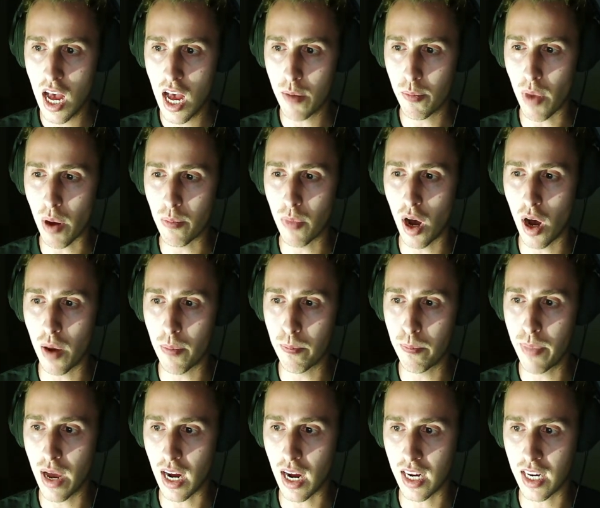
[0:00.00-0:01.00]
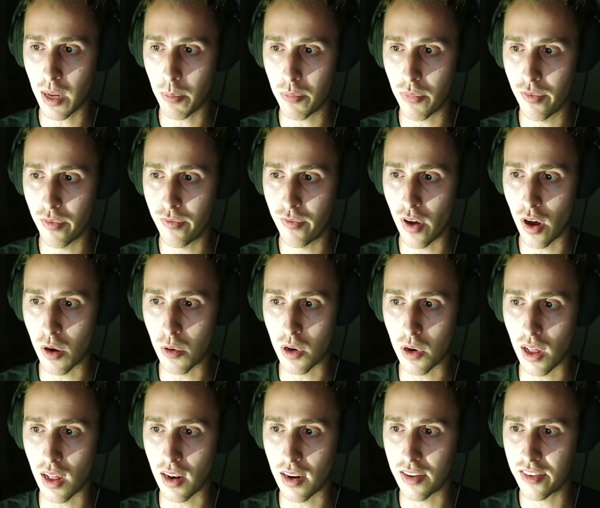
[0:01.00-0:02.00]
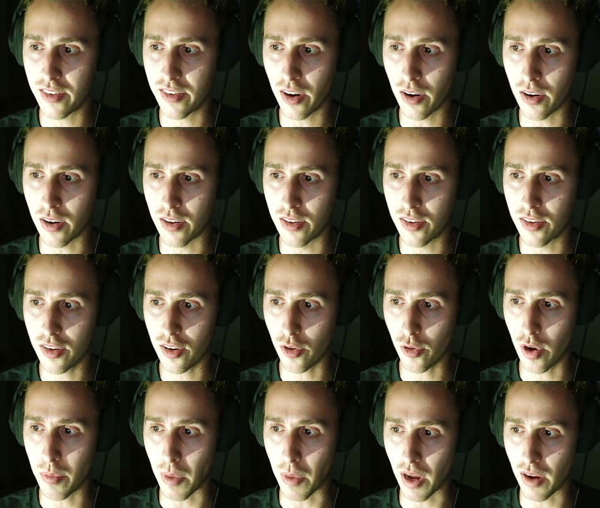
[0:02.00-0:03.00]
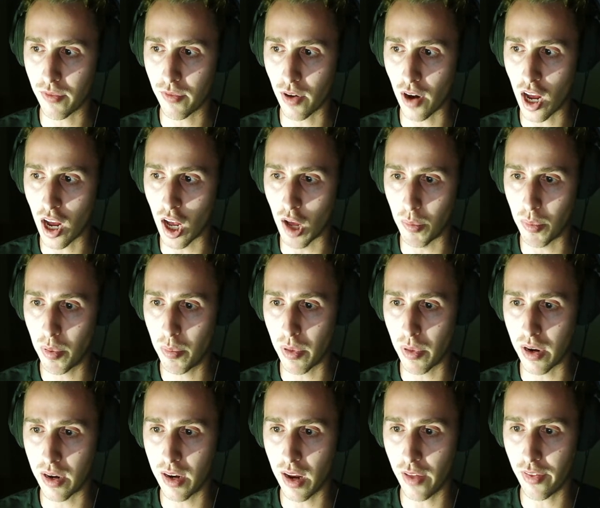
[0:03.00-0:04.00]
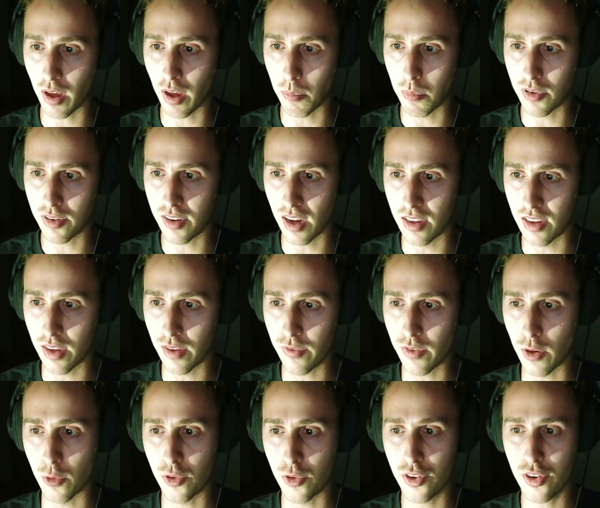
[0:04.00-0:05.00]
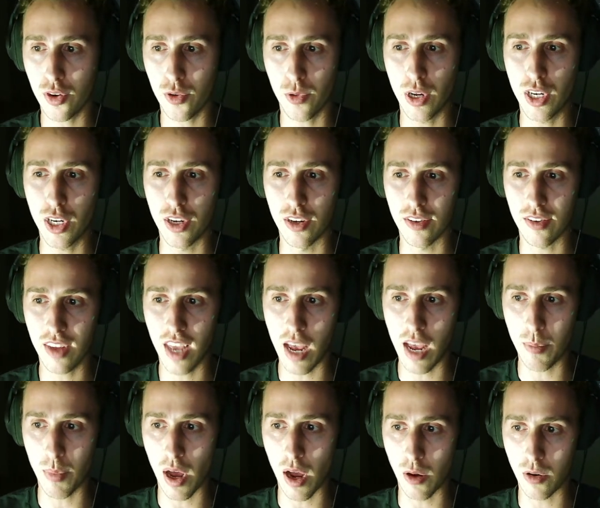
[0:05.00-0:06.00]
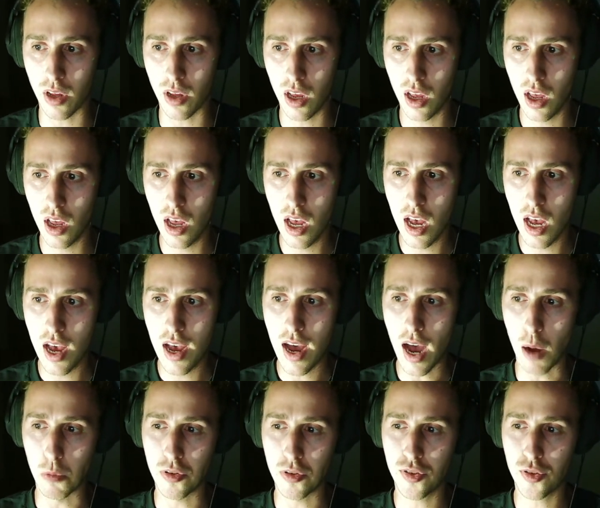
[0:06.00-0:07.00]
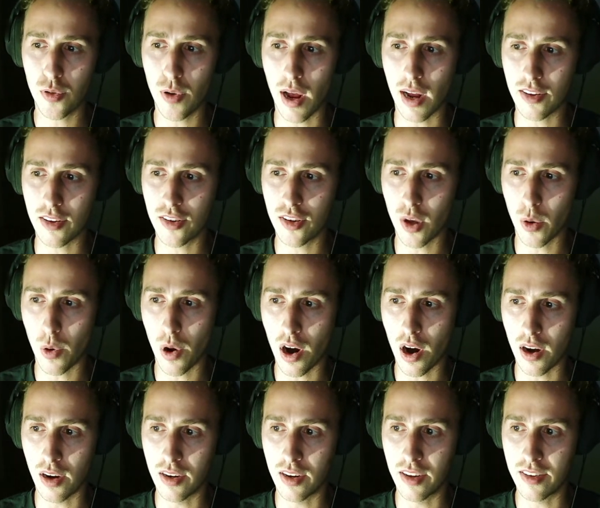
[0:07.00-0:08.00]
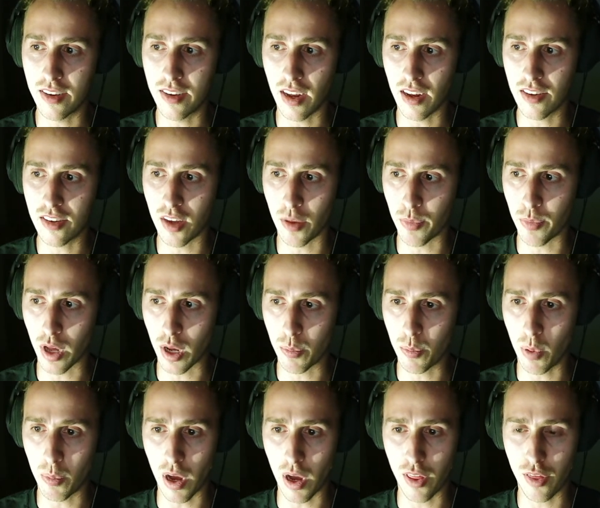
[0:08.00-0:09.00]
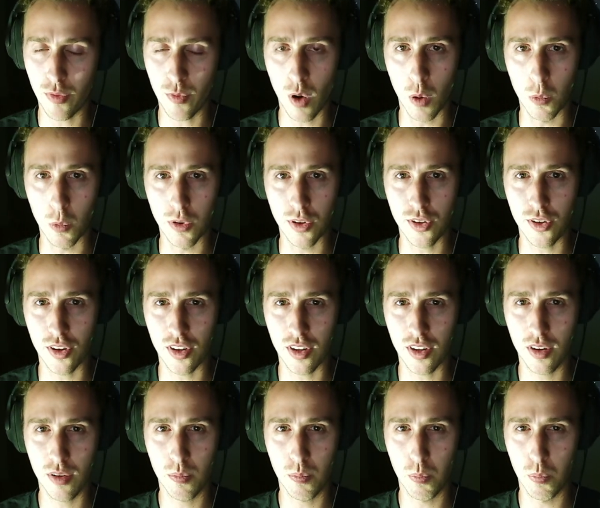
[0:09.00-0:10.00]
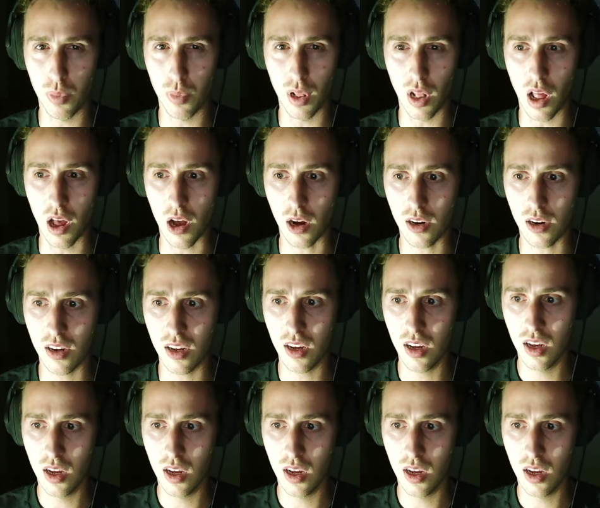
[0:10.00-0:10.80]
My mom picked up the phone and started screaming for help, but nothing besides a few screeches came out. I was trying so hard to say something, but my throat was just blocked.